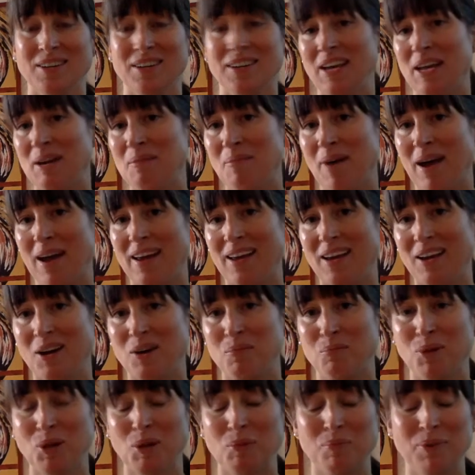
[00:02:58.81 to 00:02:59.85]
in my
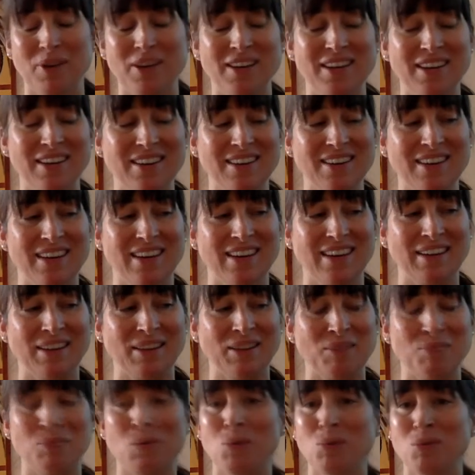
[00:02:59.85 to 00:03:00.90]
humble opinion,
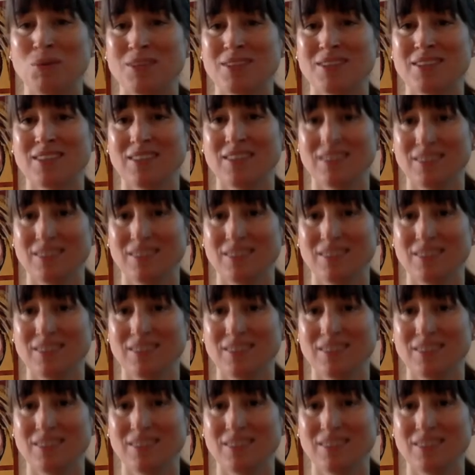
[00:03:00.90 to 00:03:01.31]
the most